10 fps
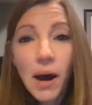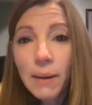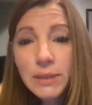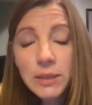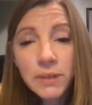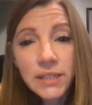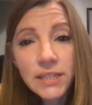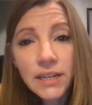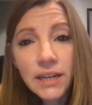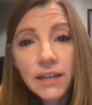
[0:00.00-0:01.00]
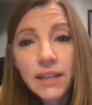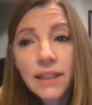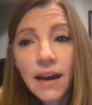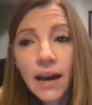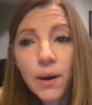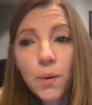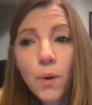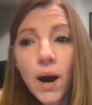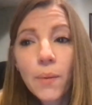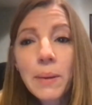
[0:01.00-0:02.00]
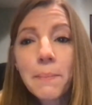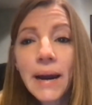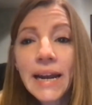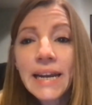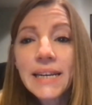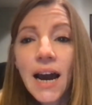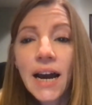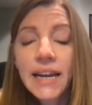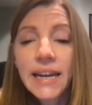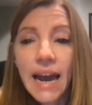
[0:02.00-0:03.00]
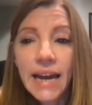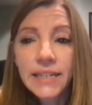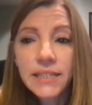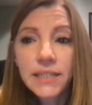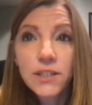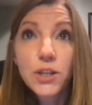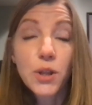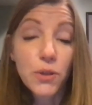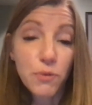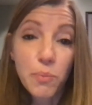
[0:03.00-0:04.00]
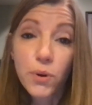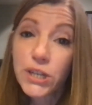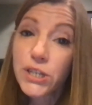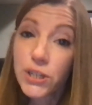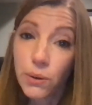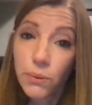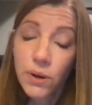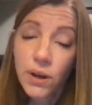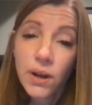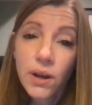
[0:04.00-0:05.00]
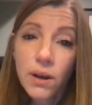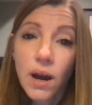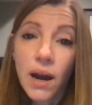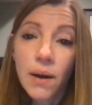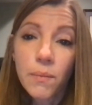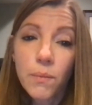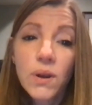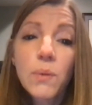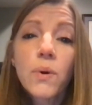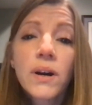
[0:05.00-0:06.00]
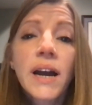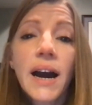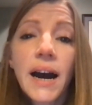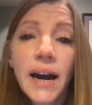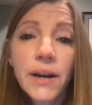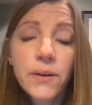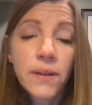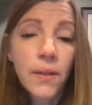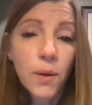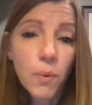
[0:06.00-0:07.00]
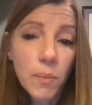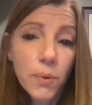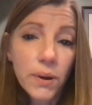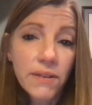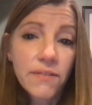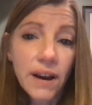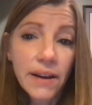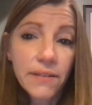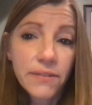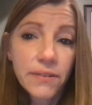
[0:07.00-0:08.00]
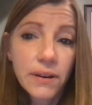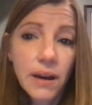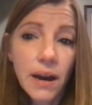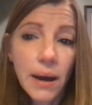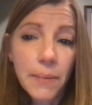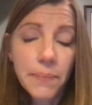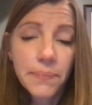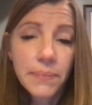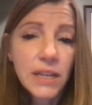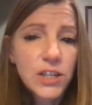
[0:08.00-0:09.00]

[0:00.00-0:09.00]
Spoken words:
optimistic that while we might not get to the 3.2, we will get higher than the 1.5. And